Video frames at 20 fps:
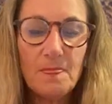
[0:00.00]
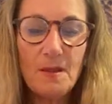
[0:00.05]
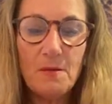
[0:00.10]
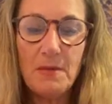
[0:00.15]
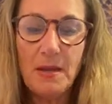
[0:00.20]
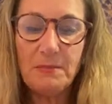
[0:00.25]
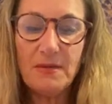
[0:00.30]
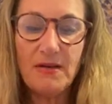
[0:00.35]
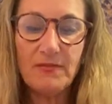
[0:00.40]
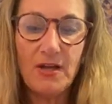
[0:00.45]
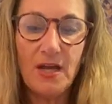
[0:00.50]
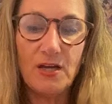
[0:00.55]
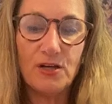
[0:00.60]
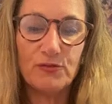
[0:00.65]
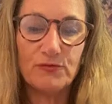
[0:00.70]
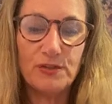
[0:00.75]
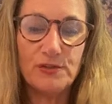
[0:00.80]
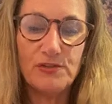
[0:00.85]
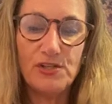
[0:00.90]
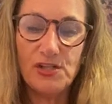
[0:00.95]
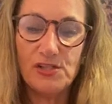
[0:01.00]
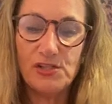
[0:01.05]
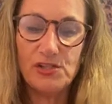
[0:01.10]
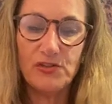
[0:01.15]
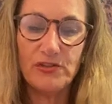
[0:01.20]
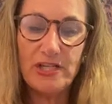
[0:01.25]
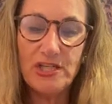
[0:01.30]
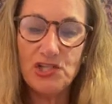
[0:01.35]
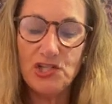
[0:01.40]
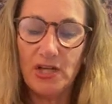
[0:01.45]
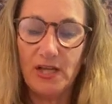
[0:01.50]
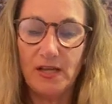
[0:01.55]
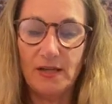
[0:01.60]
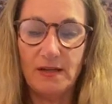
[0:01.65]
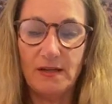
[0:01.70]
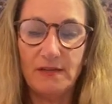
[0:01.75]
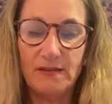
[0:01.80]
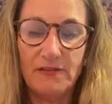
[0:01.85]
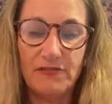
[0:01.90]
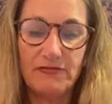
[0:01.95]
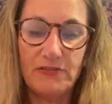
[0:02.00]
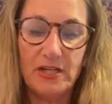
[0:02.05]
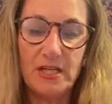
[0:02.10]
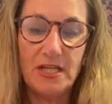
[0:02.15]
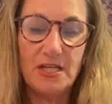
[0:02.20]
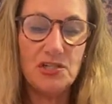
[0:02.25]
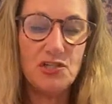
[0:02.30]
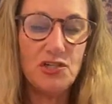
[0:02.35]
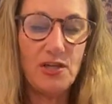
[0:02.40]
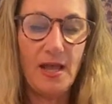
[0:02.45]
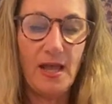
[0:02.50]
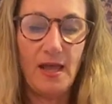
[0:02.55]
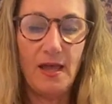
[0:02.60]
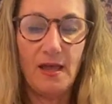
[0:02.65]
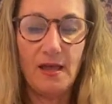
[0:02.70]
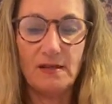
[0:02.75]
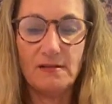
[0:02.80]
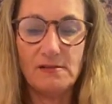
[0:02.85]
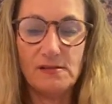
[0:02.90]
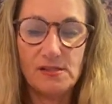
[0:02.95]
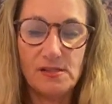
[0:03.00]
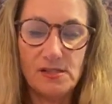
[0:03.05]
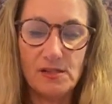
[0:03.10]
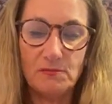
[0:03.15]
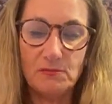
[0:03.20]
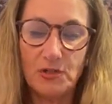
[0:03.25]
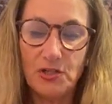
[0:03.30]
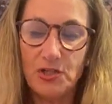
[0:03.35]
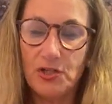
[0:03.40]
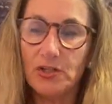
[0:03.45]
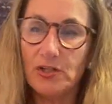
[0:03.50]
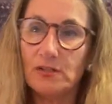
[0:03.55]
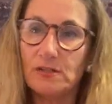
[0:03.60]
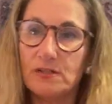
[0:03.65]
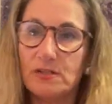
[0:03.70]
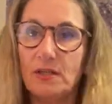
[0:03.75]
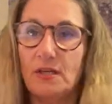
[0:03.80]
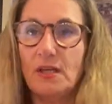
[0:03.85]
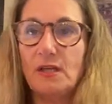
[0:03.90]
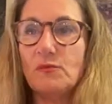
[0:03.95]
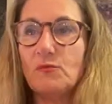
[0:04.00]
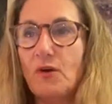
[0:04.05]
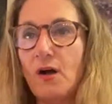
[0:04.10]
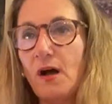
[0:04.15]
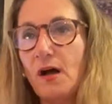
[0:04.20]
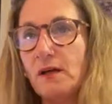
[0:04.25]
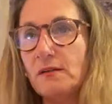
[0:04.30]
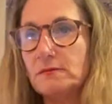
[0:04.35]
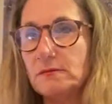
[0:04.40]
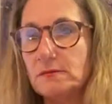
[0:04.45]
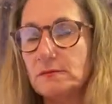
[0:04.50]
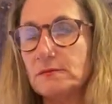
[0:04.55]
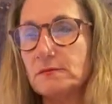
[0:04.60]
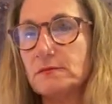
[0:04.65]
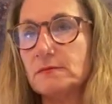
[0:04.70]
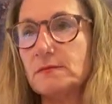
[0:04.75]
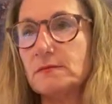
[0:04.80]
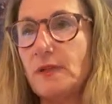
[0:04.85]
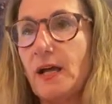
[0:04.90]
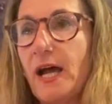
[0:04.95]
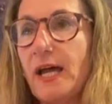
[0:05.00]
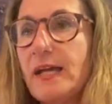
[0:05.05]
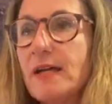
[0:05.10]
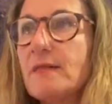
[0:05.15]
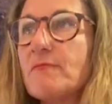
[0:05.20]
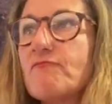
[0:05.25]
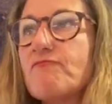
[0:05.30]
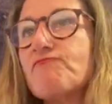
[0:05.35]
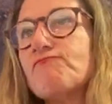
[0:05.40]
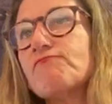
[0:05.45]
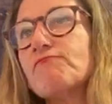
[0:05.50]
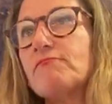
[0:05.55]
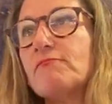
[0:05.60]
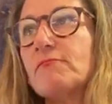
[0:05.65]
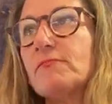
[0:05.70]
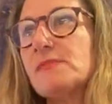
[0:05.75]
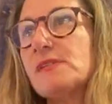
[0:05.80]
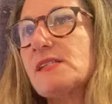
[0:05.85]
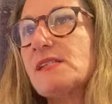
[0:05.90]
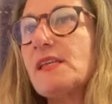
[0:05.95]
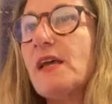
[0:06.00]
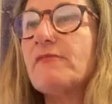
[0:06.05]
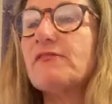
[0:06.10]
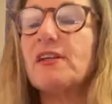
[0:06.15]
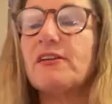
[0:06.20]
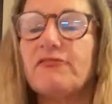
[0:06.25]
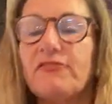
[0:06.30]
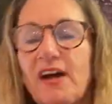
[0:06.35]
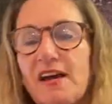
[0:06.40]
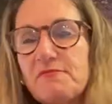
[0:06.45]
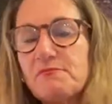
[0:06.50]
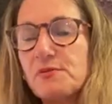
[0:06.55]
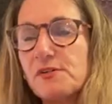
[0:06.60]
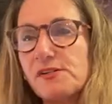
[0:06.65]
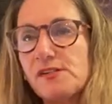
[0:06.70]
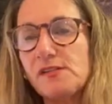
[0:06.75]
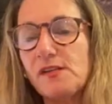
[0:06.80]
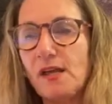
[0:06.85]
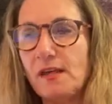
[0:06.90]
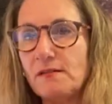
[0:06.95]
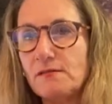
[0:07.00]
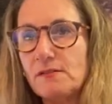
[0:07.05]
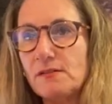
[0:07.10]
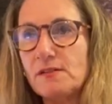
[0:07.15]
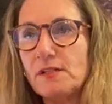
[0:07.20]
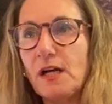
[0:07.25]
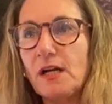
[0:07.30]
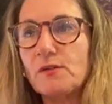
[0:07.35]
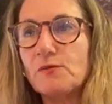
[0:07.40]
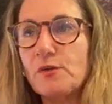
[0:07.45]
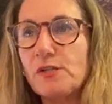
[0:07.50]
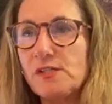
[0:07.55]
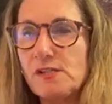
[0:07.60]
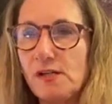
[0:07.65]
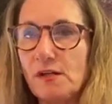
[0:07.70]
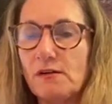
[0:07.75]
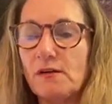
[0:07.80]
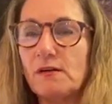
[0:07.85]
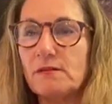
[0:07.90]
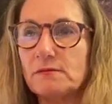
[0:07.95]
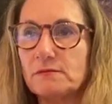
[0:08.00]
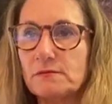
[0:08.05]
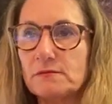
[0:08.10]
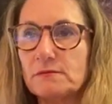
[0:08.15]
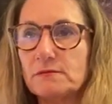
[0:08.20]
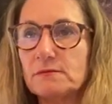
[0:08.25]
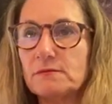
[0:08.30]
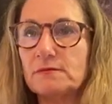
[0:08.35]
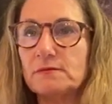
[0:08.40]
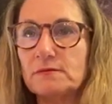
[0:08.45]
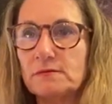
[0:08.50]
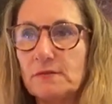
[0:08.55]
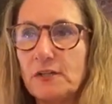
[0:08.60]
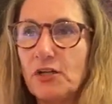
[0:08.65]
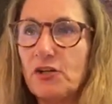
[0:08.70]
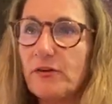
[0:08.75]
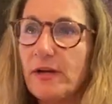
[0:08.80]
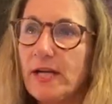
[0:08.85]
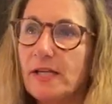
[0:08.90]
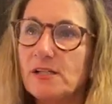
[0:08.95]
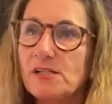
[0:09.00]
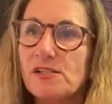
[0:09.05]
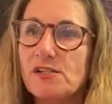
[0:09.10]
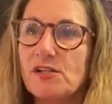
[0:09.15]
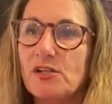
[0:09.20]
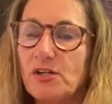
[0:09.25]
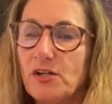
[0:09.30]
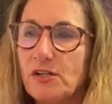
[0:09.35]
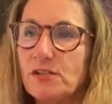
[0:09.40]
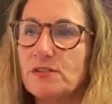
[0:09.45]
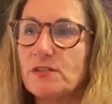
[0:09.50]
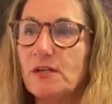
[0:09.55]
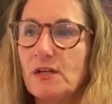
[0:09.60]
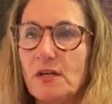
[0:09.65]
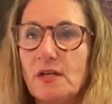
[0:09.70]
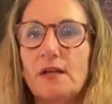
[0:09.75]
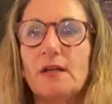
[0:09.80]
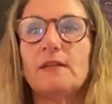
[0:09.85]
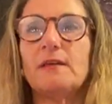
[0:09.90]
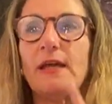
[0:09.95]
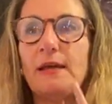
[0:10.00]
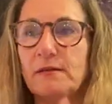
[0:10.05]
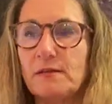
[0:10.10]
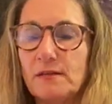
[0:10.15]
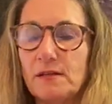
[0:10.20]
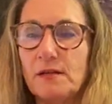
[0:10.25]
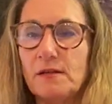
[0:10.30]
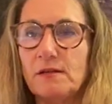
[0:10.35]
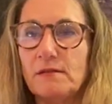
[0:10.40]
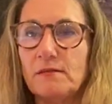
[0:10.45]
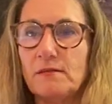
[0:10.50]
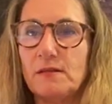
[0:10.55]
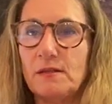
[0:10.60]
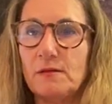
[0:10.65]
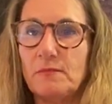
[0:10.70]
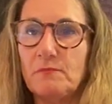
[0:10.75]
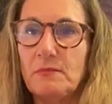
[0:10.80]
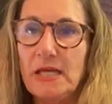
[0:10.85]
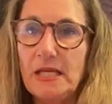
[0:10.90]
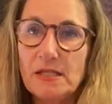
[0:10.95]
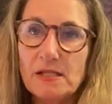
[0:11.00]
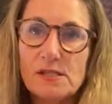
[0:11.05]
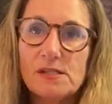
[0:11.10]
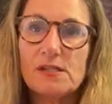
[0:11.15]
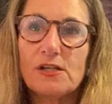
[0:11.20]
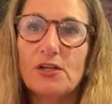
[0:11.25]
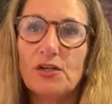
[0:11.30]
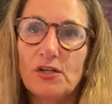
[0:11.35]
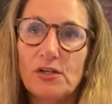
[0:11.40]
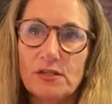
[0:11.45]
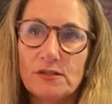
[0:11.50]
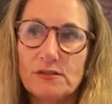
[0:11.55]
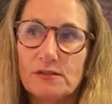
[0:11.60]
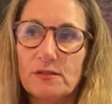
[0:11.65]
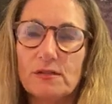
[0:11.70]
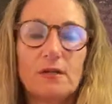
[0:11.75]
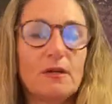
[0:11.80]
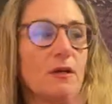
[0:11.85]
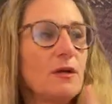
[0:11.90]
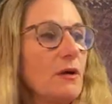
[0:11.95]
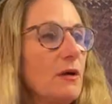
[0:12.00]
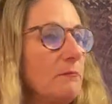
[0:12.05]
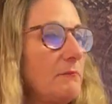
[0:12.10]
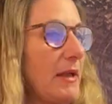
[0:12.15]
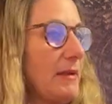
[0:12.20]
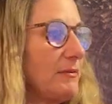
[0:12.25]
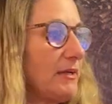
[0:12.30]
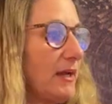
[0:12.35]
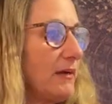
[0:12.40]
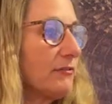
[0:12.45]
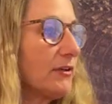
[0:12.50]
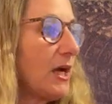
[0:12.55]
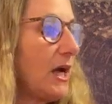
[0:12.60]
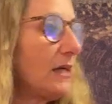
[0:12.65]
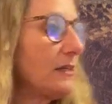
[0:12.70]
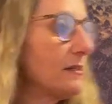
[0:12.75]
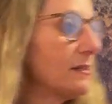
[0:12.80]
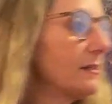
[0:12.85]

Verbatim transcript: maybe I've got a rotisserie chicken in the fridge and some cooked quinoa, I am 75% done with dinner. The grain is cooked, the, the, the meat is cooked, Maybe I've got